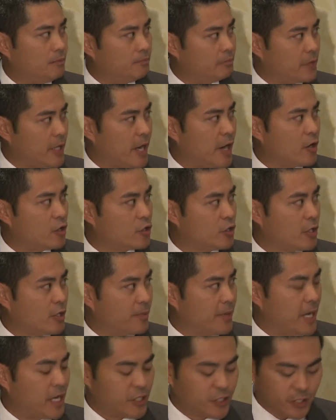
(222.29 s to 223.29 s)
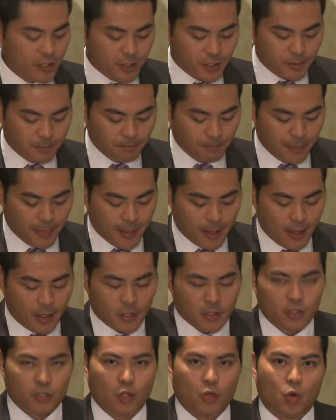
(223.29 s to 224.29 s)
care to their patients.
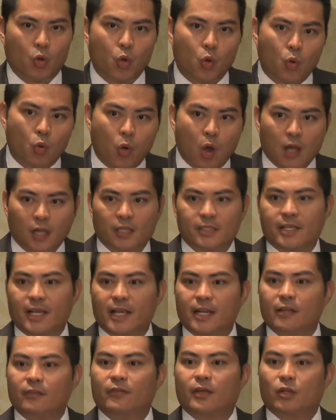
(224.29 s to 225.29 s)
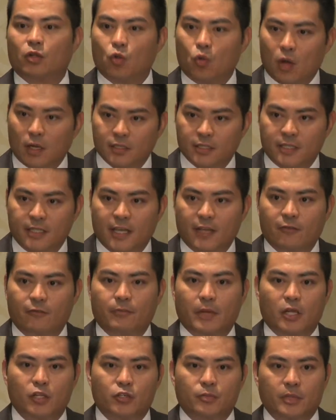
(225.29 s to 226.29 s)
So qualitative and quantitative
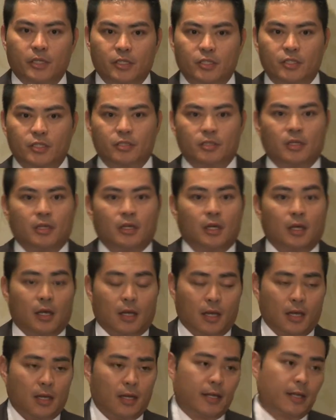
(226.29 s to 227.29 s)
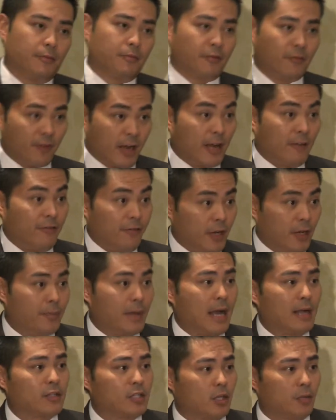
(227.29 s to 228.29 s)
measurements can provide
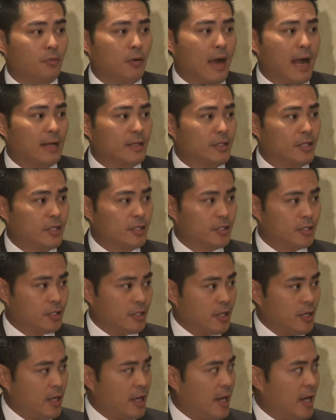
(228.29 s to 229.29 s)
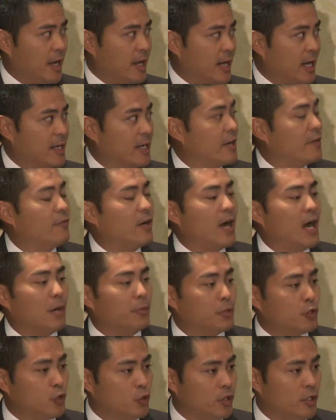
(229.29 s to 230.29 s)
feedback to the practice and identify
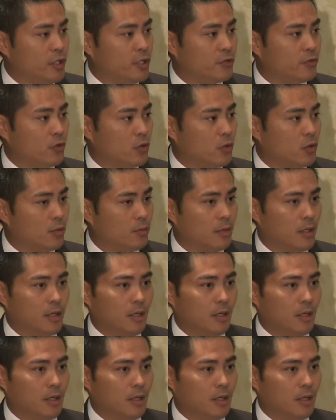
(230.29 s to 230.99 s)
opportunities for